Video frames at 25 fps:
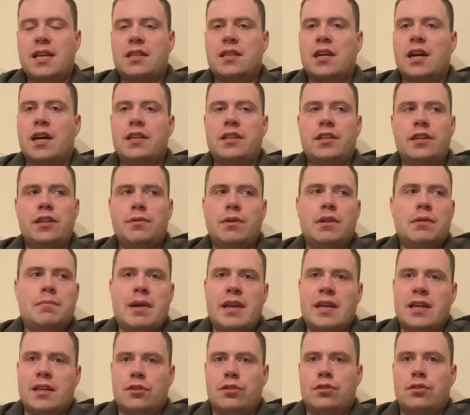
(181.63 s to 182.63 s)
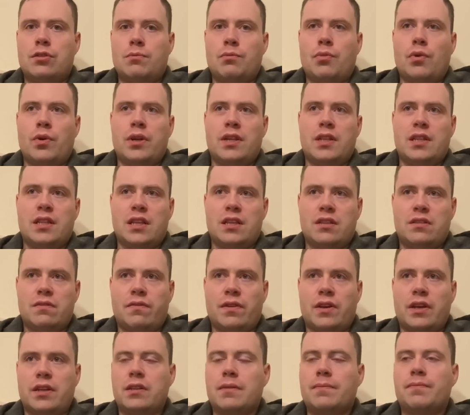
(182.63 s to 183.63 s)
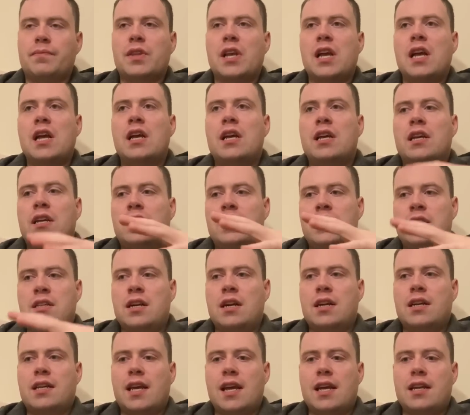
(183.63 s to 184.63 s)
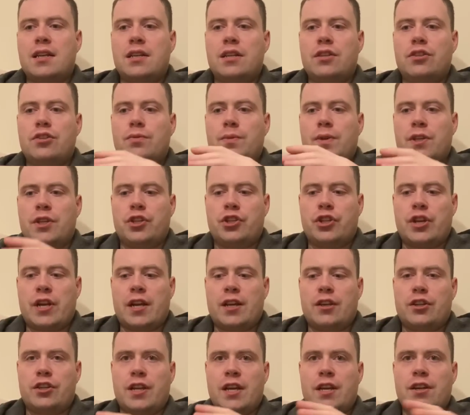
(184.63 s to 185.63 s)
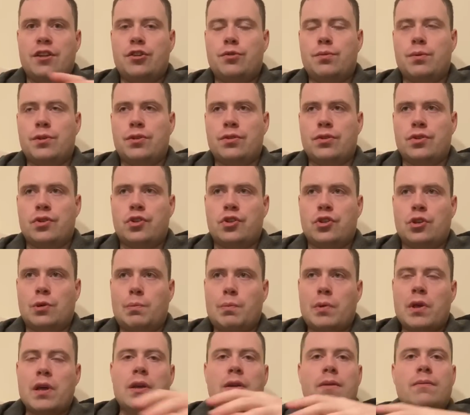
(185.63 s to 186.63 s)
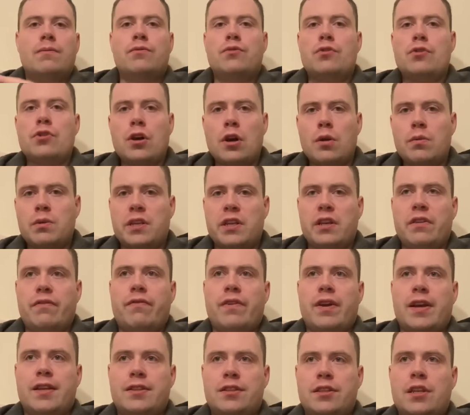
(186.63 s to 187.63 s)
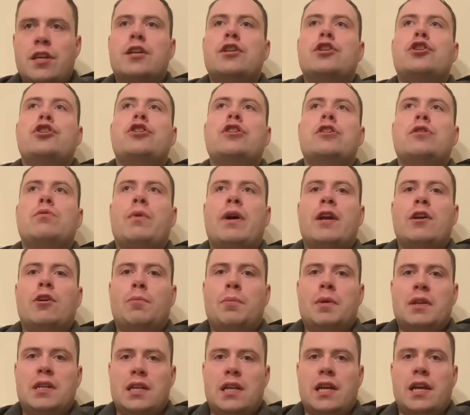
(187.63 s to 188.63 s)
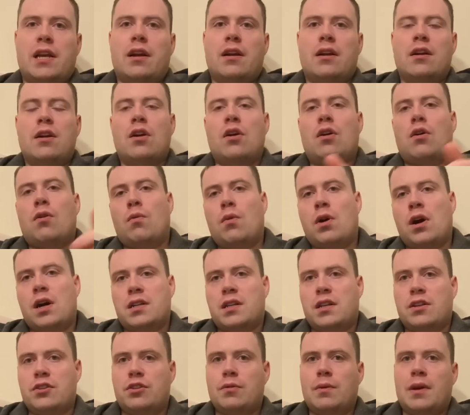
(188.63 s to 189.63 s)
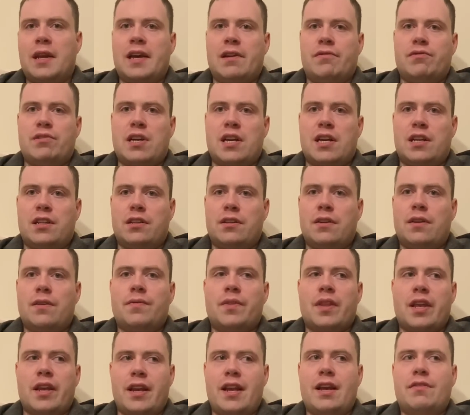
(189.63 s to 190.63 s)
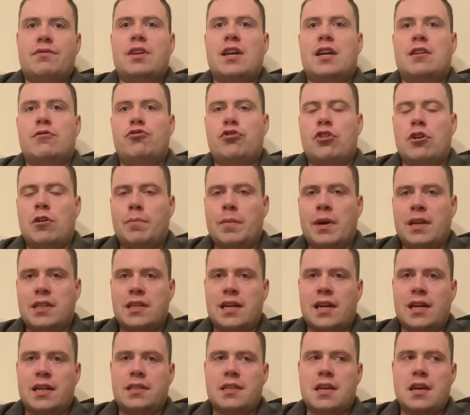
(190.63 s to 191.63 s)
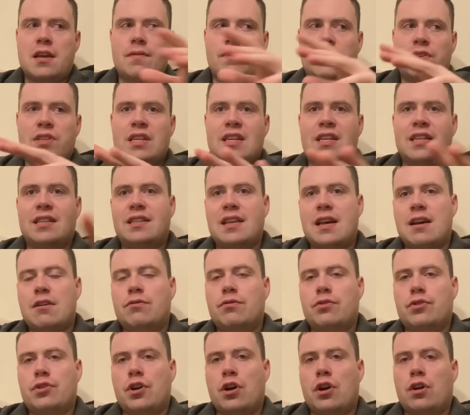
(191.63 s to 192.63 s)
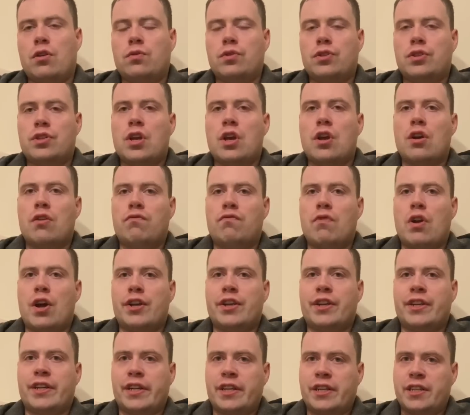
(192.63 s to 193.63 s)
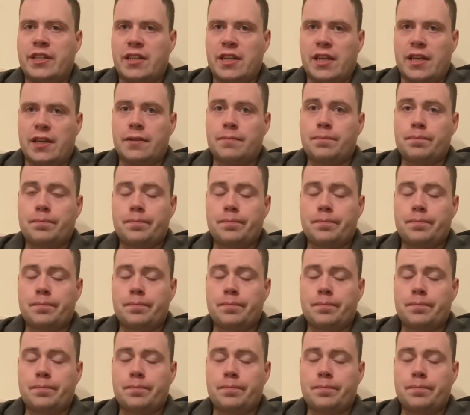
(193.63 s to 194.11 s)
that I knew he'd make at some point in this fight. He started getting into an exchange, getting into a dust-up, no defense, chin way up in the air, walked into a left hand. Left hand thrown by Tank Davis, down goes Ryan Garcia.